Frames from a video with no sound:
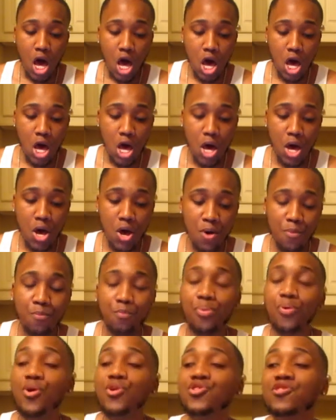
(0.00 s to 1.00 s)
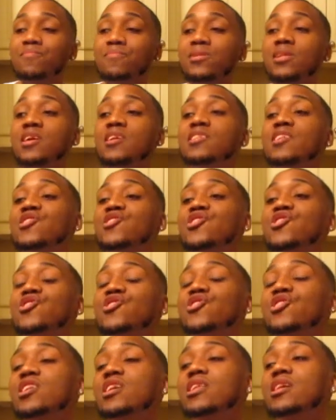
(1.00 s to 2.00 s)
Um, Porsha believed that she
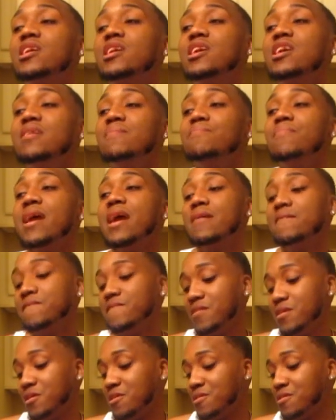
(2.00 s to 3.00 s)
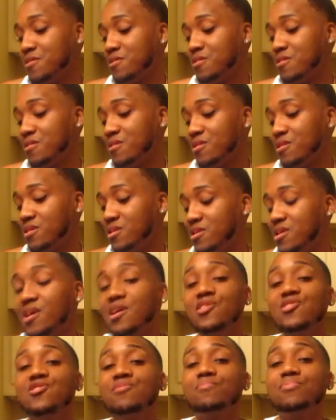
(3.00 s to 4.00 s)
should get a kickback for the uh,
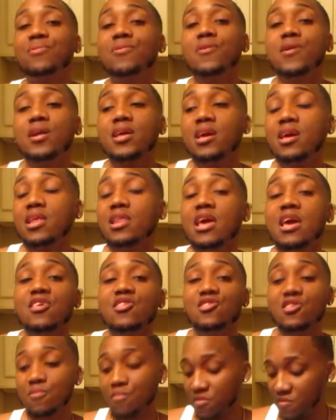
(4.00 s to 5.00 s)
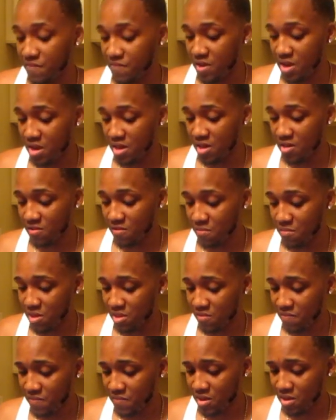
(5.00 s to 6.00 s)
dungeon party, and that shit was funny as a
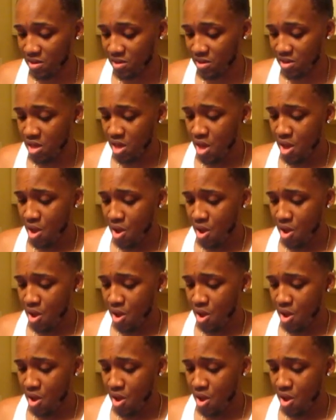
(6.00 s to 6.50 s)
motherfucker.